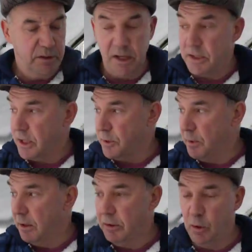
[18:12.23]
Fantastic
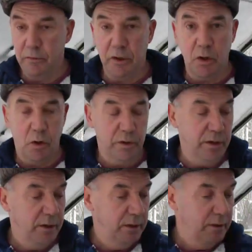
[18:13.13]
smell right over the
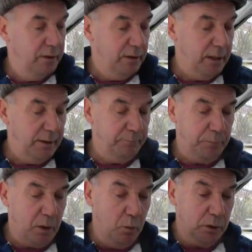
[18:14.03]
garden.
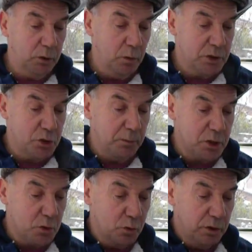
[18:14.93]
But I will do a
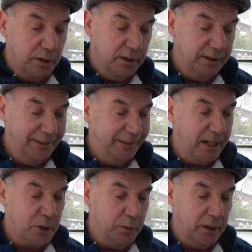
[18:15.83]
summer sowing
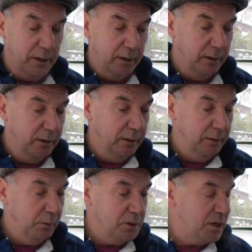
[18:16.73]
next week.
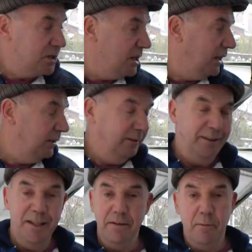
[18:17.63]
But as I say,
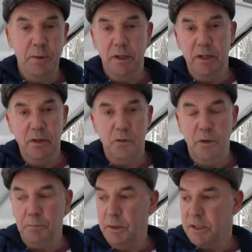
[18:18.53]
never be in any
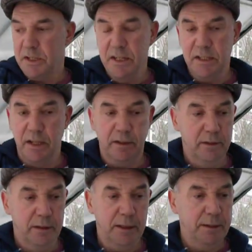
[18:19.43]
hurry to put your seeds
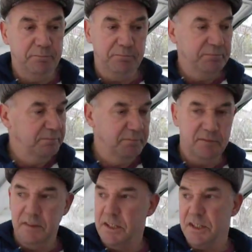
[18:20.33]
in.
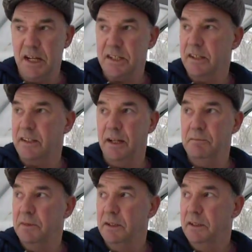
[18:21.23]
Stacks of
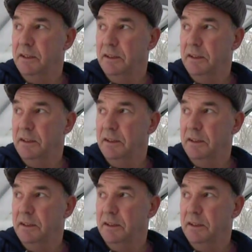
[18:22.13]
time.